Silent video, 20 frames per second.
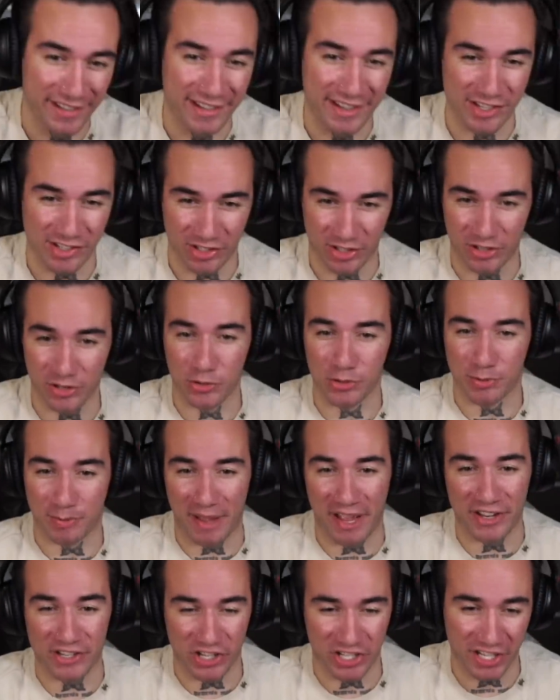He's gonna use
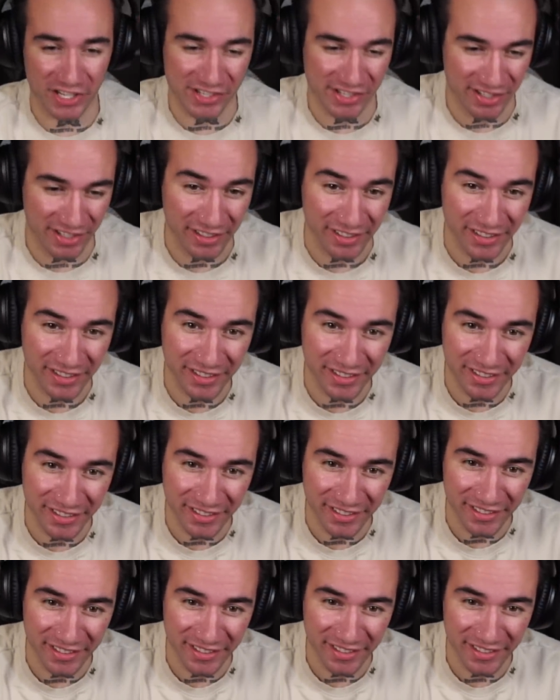magic, isn't
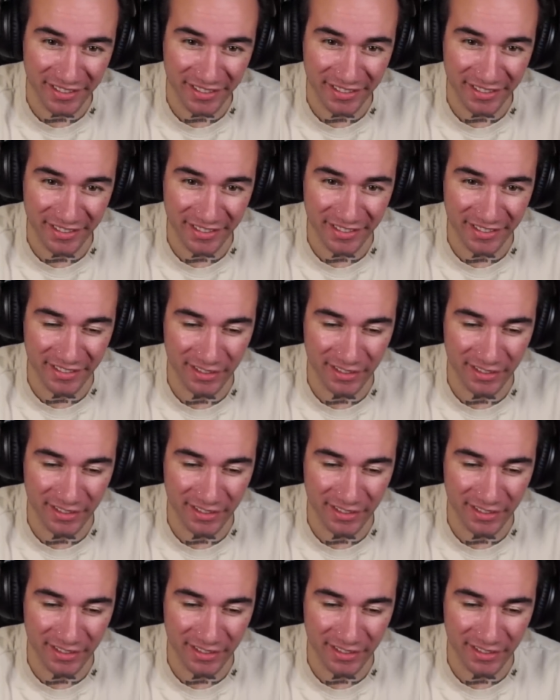he?